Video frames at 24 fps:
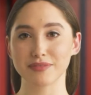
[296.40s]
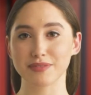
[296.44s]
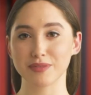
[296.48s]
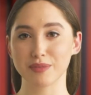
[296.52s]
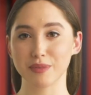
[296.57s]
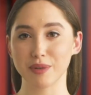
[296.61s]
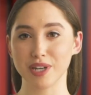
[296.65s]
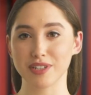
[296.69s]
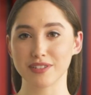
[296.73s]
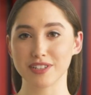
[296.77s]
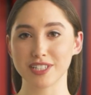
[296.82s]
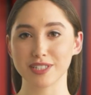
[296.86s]

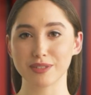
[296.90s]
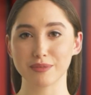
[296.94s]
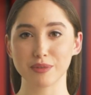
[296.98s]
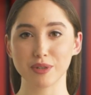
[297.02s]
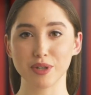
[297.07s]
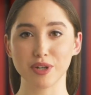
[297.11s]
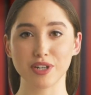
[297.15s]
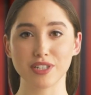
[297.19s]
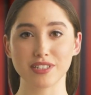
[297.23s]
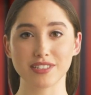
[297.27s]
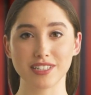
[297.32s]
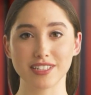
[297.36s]
We've
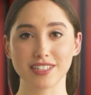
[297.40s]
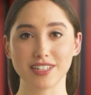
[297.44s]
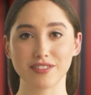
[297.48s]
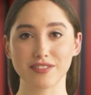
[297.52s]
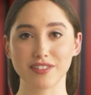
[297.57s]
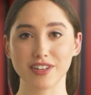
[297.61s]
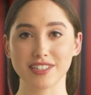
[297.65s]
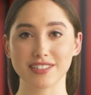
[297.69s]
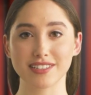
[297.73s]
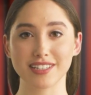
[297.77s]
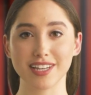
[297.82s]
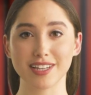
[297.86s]
explored the
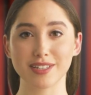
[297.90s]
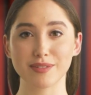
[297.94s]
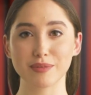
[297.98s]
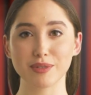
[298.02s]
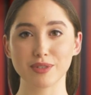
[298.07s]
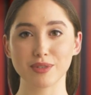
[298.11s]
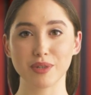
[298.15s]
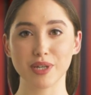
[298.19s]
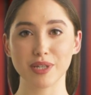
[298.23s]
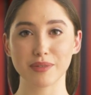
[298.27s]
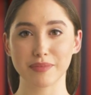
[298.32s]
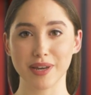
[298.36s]
differences
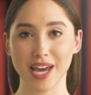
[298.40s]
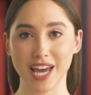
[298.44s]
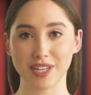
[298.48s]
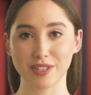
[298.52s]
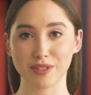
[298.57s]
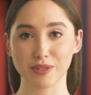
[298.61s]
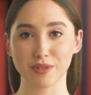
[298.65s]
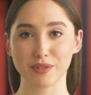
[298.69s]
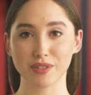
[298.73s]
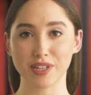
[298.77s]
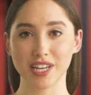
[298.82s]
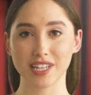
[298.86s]
between
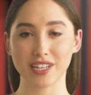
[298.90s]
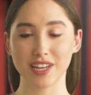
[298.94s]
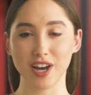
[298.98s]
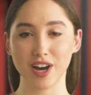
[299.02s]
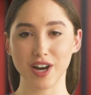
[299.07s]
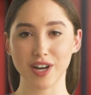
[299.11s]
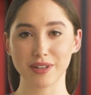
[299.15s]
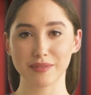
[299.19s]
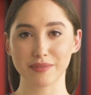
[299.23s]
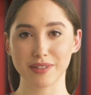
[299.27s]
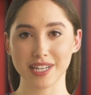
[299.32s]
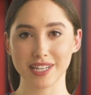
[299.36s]
manual and
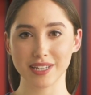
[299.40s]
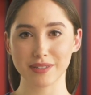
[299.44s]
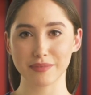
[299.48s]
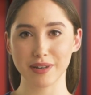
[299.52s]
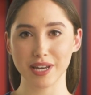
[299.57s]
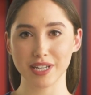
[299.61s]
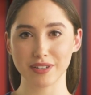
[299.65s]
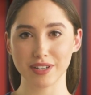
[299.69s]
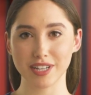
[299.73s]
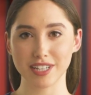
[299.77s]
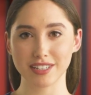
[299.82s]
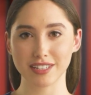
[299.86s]
automated
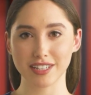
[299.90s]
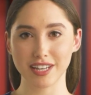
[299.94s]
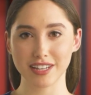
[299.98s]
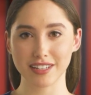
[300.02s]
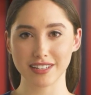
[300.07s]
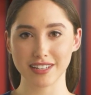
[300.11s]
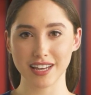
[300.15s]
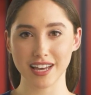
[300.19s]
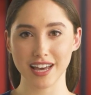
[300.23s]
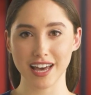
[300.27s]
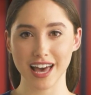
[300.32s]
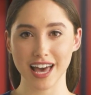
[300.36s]

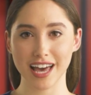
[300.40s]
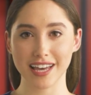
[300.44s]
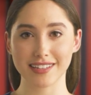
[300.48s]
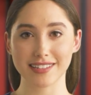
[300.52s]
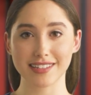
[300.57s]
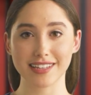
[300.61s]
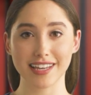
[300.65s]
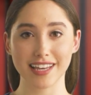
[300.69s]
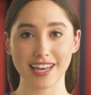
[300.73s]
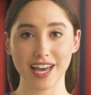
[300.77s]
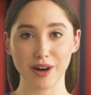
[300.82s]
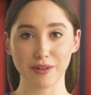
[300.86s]
migration and
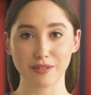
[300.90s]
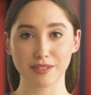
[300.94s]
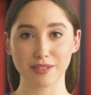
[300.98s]
seen how